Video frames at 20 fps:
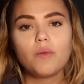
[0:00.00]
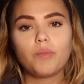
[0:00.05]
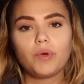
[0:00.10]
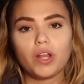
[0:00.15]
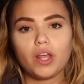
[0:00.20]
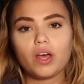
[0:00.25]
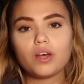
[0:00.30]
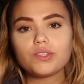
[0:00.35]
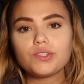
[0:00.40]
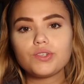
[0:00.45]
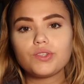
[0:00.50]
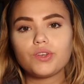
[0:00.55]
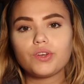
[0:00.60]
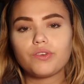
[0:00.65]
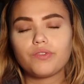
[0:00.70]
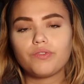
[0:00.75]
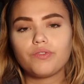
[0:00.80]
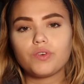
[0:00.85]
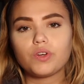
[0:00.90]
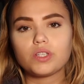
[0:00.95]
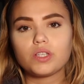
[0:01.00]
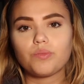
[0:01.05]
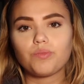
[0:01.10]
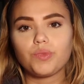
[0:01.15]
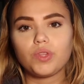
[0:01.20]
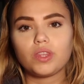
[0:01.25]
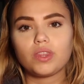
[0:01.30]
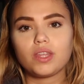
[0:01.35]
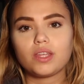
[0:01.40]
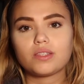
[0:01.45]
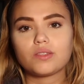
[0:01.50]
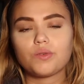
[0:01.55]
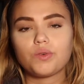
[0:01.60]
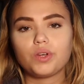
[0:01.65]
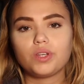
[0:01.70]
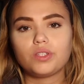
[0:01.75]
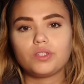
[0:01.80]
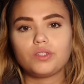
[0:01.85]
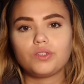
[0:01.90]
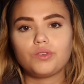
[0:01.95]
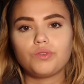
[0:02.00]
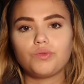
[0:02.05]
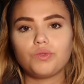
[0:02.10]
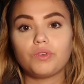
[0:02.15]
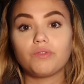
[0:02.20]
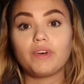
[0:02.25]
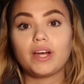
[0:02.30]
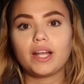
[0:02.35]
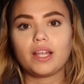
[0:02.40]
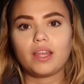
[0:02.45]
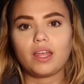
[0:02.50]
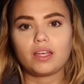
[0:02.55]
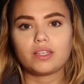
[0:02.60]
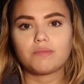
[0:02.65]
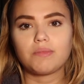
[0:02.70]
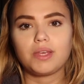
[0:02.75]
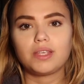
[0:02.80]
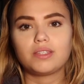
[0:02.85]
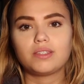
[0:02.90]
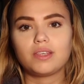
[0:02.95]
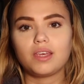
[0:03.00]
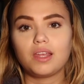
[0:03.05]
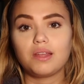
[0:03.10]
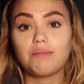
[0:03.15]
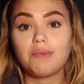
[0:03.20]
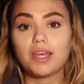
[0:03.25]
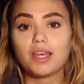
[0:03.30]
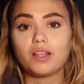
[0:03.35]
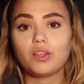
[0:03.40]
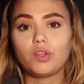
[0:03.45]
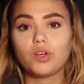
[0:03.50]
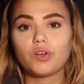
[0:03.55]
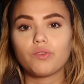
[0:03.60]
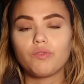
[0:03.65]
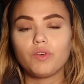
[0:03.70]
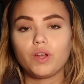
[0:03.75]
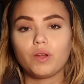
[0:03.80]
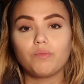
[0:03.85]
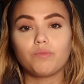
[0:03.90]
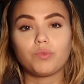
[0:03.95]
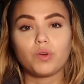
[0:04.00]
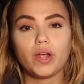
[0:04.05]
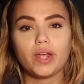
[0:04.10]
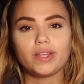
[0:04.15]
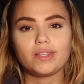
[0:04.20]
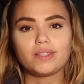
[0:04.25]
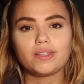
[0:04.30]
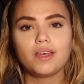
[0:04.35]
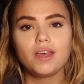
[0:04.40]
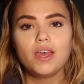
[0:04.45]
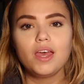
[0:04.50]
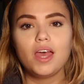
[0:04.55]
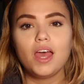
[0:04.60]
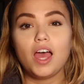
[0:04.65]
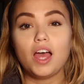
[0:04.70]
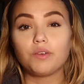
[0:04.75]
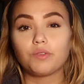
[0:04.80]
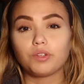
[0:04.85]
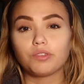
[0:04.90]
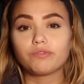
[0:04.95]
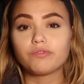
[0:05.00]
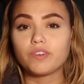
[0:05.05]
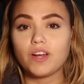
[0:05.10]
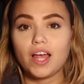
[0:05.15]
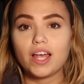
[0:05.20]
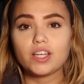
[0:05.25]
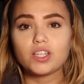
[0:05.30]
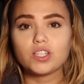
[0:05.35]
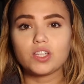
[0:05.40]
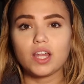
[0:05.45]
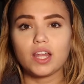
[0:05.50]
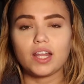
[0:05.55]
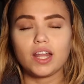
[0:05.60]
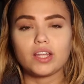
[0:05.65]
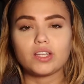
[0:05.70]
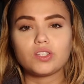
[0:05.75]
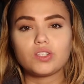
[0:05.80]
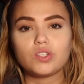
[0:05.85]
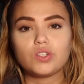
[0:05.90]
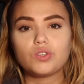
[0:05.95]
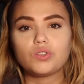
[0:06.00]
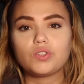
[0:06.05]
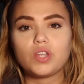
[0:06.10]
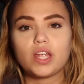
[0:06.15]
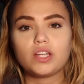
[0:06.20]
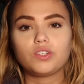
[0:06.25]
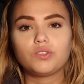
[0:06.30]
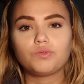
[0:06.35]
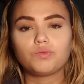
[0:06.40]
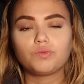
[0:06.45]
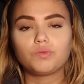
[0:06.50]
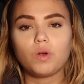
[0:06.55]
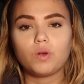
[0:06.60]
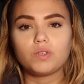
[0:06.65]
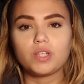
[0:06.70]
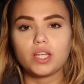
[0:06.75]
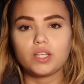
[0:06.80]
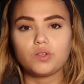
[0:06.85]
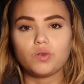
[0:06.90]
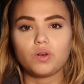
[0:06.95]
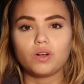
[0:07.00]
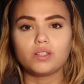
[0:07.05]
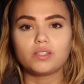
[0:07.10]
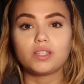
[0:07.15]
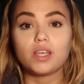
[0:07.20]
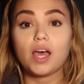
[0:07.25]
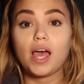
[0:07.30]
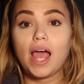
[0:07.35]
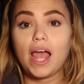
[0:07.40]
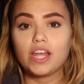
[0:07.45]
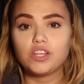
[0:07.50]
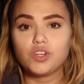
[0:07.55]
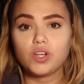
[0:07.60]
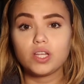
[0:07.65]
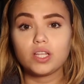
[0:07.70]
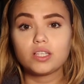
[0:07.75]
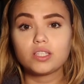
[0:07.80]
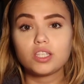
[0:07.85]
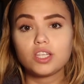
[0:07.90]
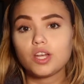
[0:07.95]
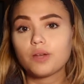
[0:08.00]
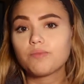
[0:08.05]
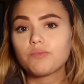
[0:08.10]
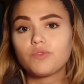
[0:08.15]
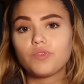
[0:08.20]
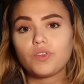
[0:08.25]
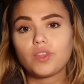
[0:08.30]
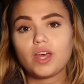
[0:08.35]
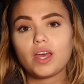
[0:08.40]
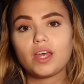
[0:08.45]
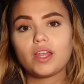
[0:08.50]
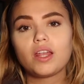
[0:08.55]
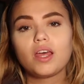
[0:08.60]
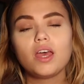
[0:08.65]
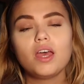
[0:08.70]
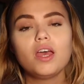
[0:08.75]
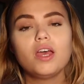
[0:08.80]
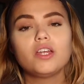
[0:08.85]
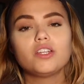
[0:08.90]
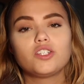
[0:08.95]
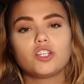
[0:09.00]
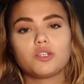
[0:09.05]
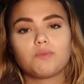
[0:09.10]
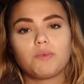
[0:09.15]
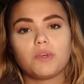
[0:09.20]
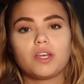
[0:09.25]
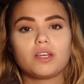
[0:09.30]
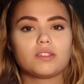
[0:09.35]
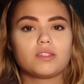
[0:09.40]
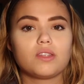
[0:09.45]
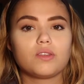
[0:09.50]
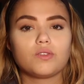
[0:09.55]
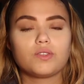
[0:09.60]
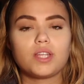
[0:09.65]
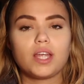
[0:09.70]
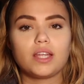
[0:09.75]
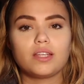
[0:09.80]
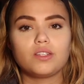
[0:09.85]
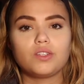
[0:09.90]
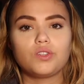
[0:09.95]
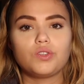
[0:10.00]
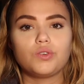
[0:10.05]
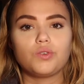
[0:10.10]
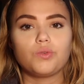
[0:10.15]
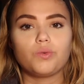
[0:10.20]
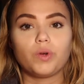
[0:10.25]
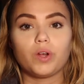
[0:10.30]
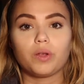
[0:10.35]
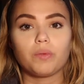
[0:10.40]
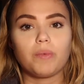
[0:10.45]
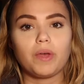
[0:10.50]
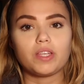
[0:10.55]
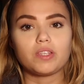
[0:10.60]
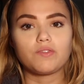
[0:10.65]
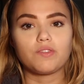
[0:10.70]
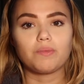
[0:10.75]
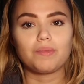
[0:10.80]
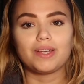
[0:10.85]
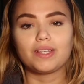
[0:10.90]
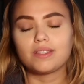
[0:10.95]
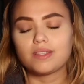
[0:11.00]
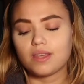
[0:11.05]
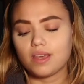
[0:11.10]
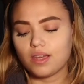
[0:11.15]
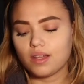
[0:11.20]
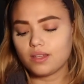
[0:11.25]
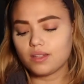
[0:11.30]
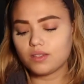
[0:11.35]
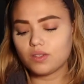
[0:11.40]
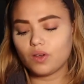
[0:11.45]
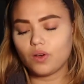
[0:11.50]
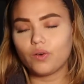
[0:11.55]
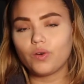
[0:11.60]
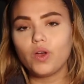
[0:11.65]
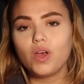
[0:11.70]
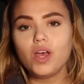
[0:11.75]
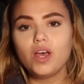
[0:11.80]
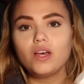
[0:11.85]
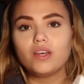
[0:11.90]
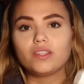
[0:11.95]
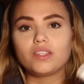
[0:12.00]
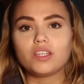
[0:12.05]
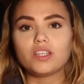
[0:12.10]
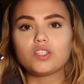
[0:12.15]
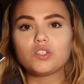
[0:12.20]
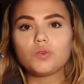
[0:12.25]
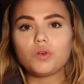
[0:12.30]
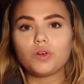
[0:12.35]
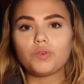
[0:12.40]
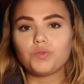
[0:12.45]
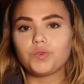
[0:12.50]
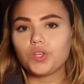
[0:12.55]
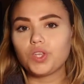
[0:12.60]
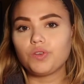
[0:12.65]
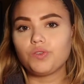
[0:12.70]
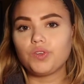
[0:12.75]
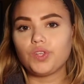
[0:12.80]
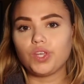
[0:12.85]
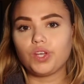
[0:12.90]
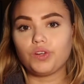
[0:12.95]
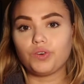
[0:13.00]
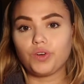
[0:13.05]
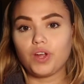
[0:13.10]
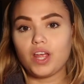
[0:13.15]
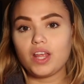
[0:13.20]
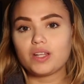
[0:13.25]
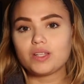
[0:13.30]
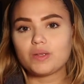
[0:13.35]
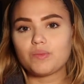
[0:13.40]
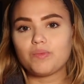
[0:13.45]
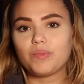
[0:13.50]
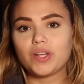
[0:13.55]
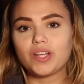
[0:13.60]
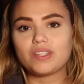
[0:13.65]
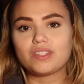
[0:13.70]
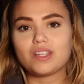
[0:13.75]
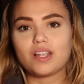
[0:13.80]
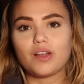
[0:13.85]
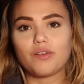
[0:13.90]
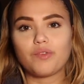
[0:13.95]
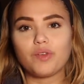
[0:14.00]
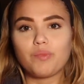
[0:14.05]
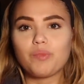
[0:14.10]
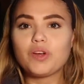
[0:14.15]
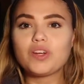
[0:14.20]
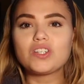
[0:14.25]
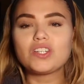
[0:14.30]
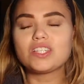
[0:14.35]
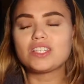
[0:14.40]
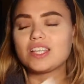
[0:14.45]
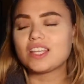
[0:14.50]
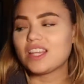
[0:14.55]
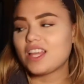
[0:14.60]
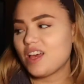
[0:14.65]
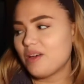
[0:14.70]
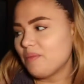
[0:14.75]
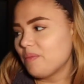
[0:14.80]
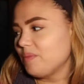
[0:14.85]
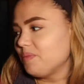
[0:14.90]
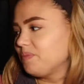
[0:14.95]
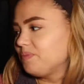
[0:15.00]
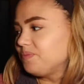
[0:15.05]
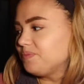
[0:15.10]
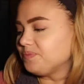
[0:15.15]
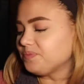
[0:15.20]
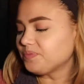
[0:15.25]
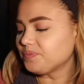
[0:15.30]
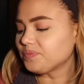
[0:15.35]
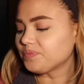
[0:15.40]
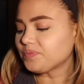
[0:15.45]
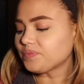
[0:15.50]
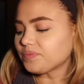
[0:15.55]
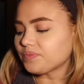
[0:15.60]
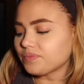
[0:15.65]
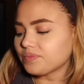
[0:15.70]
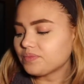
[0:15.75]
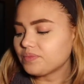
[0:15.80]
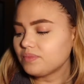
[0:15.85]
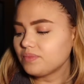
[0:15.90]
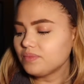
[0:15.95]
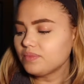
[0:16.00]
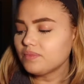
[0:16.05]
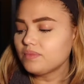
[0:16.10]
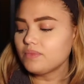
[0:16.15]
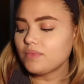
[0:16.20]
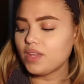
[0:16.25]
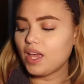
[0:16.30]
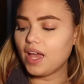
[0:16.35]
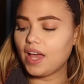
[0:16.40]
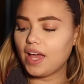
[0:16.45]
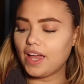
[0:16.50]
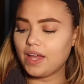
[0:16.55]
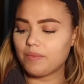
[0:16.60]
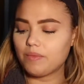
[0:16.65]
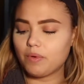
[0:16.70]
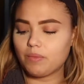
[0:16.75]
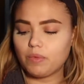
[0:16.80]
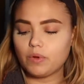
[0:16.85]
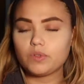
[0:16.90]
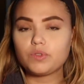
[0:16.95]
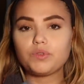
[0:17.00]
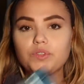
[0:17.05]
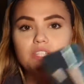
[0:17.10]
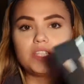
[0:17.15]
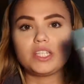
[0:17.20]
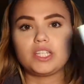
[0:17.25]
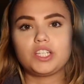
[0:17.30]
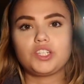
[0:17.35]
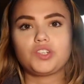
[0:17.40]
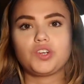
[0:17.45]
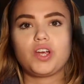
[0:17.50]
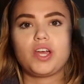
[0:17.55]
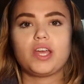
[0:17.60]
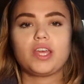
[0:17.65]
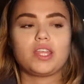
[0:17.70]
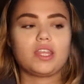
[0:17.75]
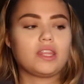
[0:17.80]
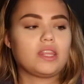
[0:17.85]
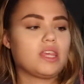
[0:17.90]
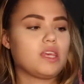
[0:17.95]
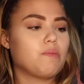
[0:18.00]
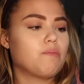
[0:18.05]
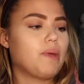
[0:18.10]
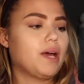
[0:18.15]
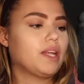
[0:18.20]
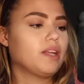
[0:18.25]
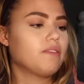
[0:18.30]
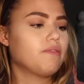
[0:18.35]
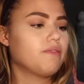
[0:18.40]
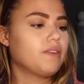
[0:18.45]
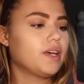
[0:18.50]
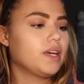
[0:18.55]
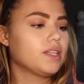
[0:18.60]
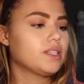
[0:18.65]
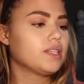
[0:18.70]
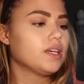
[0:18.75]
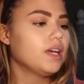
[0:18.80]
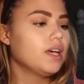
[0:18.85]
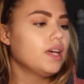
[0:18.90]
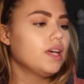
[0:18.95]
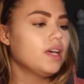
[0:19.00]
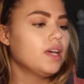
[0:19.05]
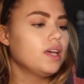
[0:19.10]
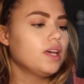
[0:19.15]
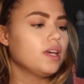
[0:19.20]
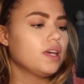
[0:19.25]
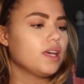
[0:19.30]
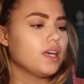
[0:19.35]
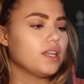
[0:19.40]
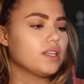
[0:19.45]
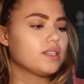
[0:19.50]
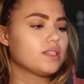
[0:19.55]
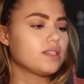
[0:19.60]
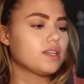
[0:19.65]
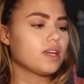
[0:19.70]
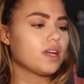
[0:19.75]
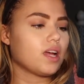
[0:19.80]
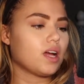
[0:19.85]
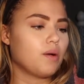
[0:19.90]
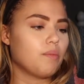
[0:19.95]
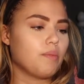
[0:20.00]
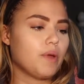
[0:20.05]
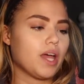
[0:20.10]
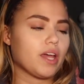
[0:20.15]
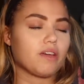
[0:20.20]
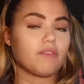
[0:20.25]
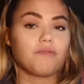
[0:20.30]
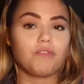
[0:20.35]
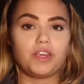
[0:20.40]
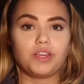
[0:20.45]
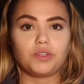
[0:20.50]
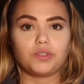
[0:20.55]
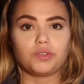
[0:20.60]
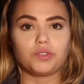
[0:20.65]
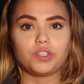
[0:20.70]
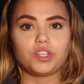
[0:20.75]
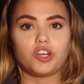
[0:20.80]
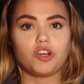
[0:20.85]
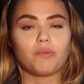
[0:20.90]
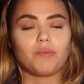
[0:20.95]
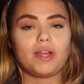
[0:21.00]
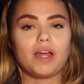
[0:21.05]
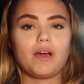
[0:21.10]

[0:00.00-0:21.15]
But I also look for something that's going to revitalize my skin, make it look very bright and refreshed. And you tend to rotate towards hydrating serums for that, just because those tend to work best for my skin. So these 2 are really, really great, but instead of repurchasing them, I'm most recently trying the Benefit Instant Comeback Facial Serum.